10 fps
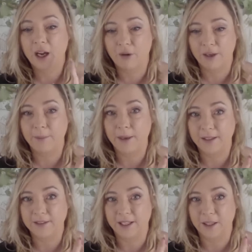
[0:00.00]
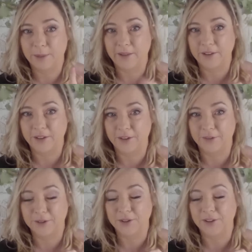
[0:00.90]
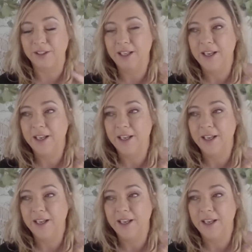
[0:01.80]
I'll get back to that about the turtle too.